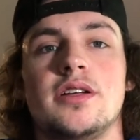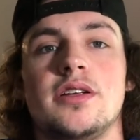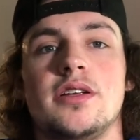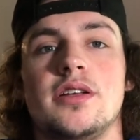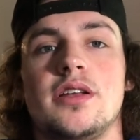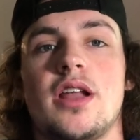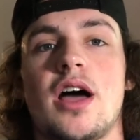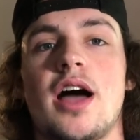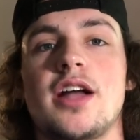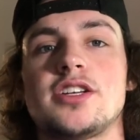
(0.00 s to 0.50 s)

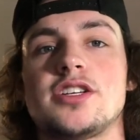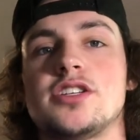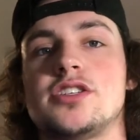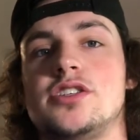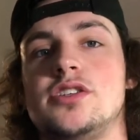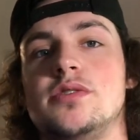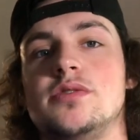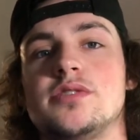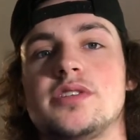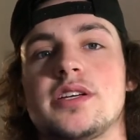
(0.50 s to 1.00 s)
not just
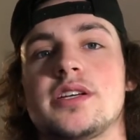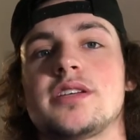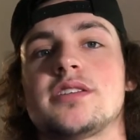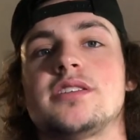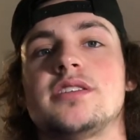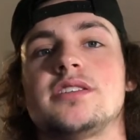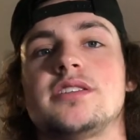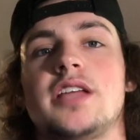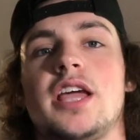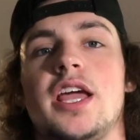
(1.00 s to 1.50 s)
using
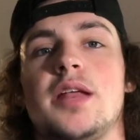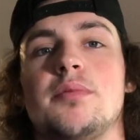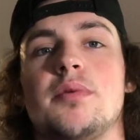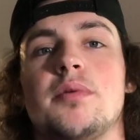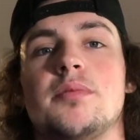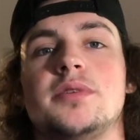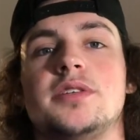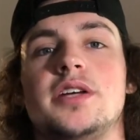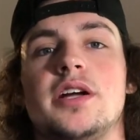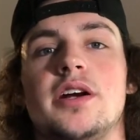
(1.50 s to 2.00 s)
sustainable
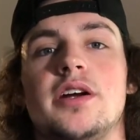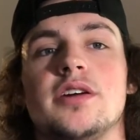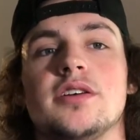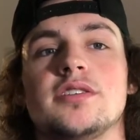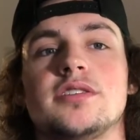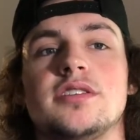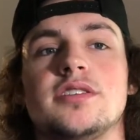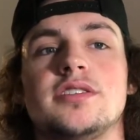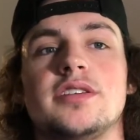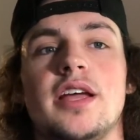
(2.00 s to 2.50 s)
materials
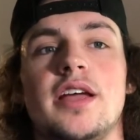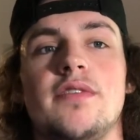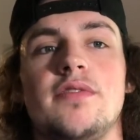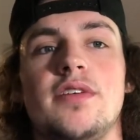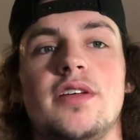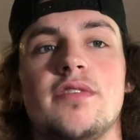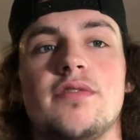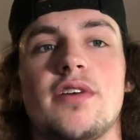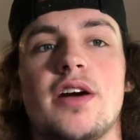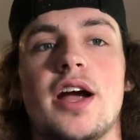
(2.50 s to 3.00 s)
to save
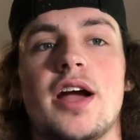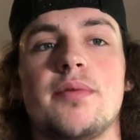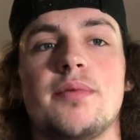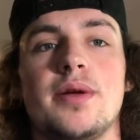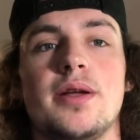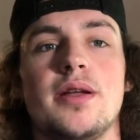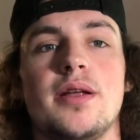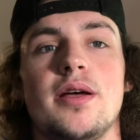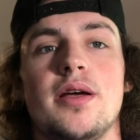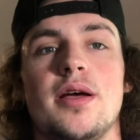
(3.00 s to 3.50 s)
the
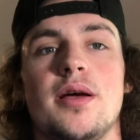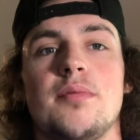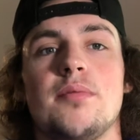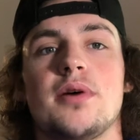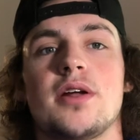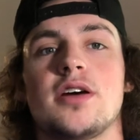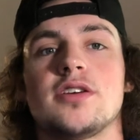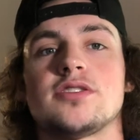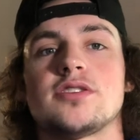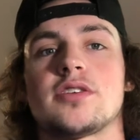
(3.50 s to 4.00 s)
environment,
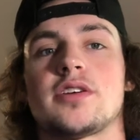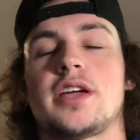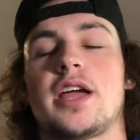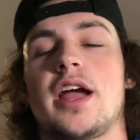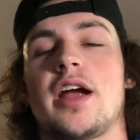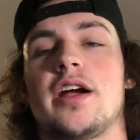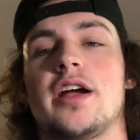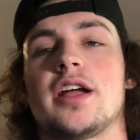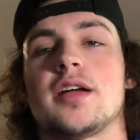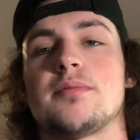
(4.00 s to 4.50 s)
but also
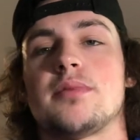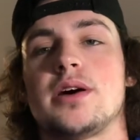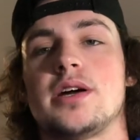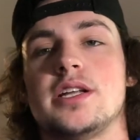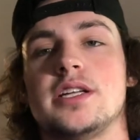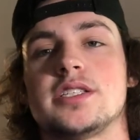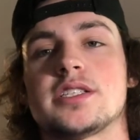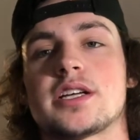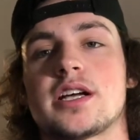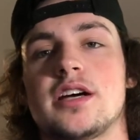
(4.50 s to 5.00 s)
caring about
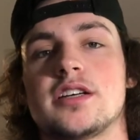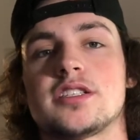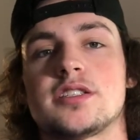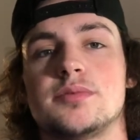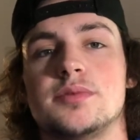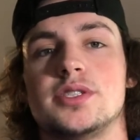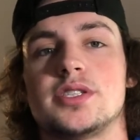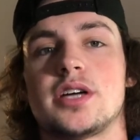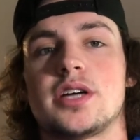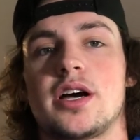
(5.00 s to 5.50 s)
its
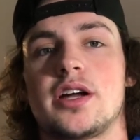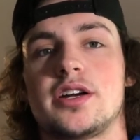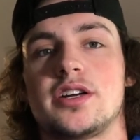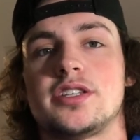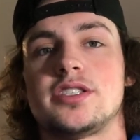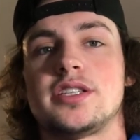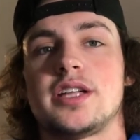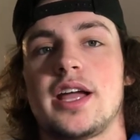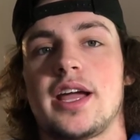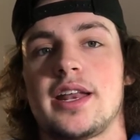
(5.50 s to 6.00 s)
customers'
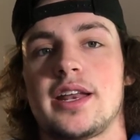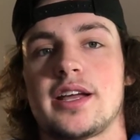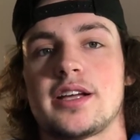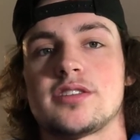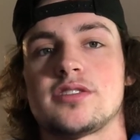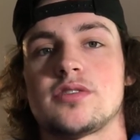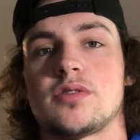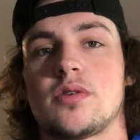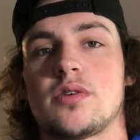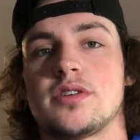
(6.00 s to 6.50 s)
understandings
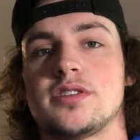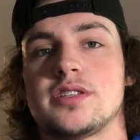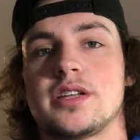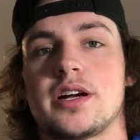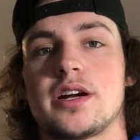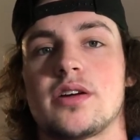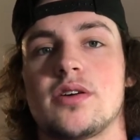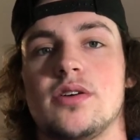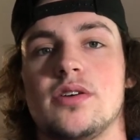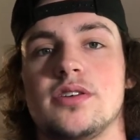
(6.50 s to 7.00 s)
towards
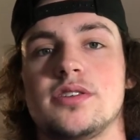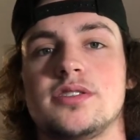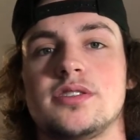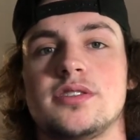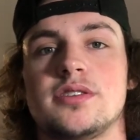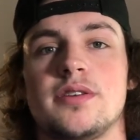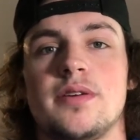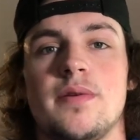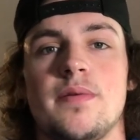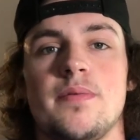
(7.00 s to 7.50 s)
their
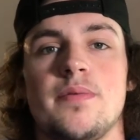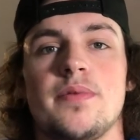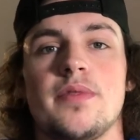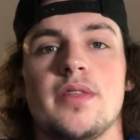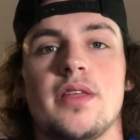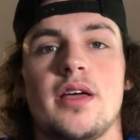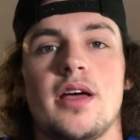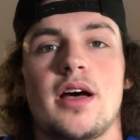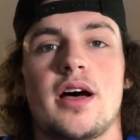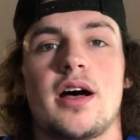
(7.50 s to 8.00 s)
goals.
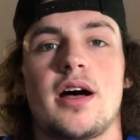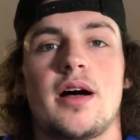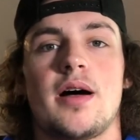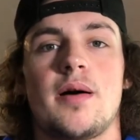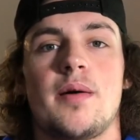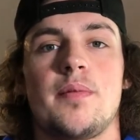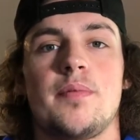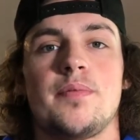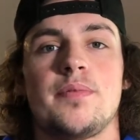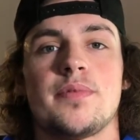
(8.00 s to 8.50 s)

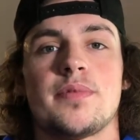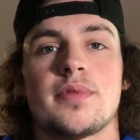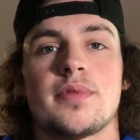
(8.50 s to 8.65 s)
Don't